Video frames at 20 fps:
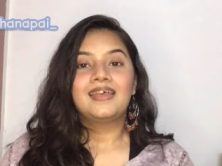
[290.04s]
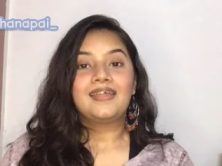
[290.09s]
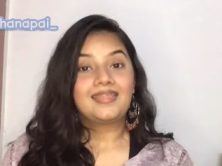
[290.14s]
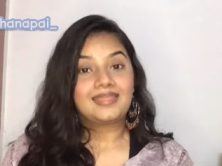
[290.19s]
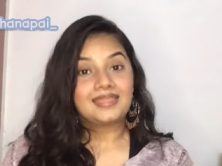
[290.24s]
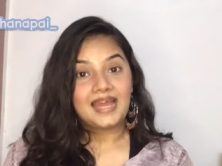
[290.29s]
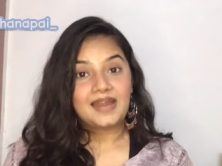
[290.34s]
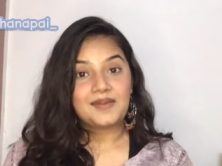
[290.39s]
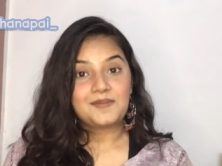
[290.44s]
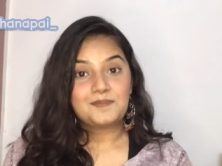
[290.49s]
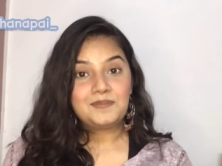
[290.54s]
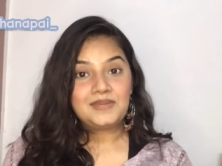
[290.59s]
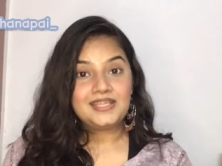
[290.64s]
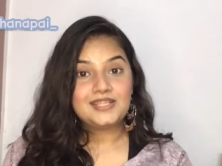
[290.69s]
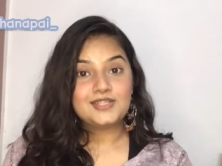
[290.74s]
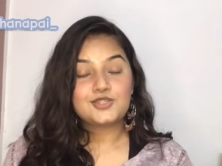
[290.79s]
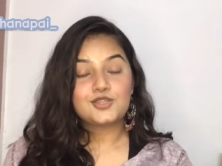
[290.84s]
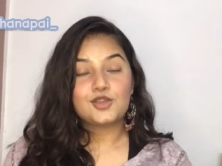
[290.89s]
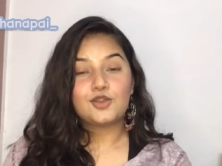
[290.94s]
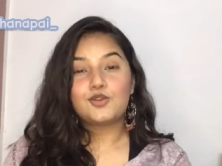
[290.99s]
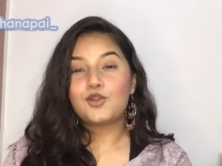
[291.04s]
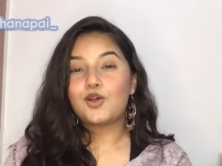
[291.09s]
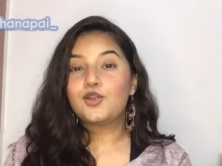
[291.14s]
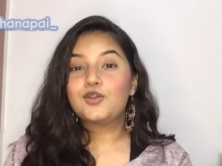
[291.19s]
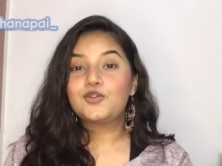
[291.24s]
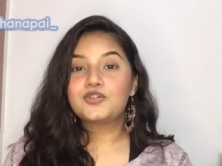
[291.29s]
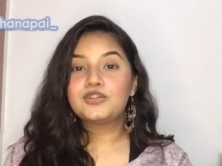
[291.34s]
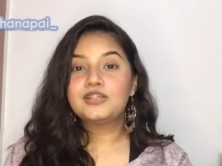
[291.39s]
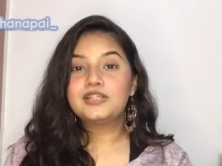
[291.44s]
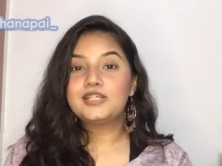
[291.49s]
That means you're
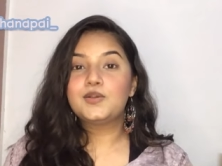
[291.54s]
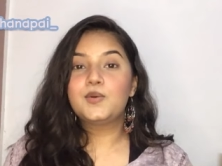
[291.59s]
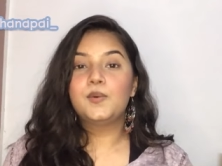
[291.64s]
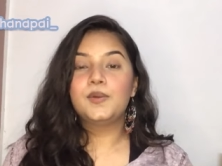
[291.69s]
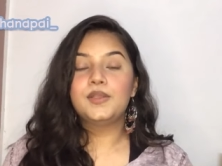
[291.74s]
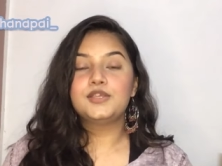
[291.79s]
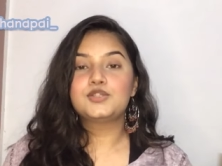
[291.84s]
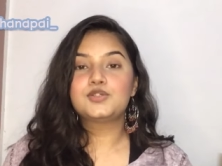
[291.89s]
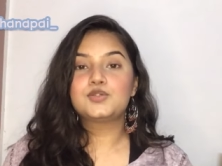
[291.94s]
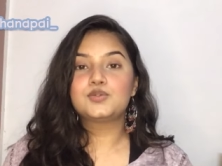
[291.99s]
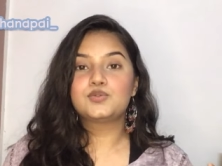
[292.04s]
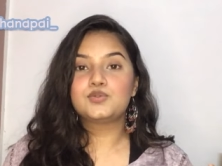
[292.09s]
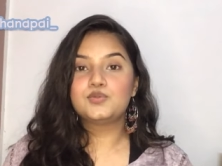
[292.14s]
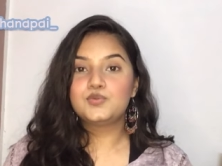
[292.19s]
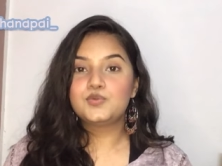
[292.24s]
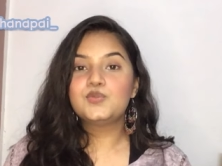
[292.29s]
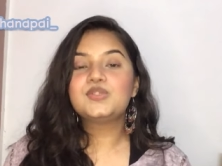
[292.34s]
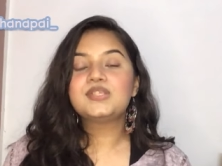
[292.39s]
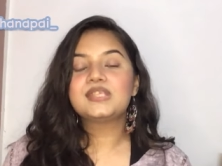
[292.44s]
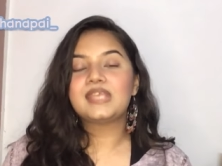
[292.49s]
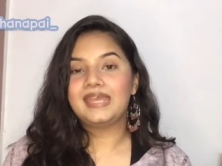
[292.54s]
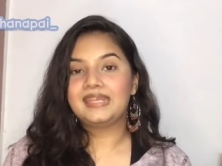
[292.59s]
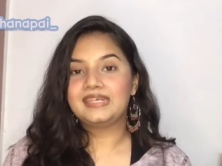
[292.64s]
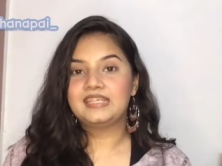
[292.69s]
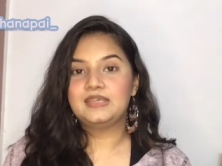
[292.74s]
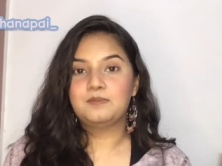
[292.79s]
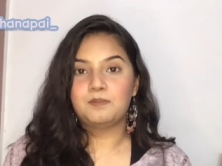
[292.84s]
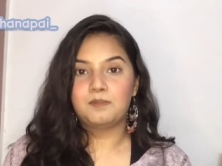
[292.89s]
not really going to lose any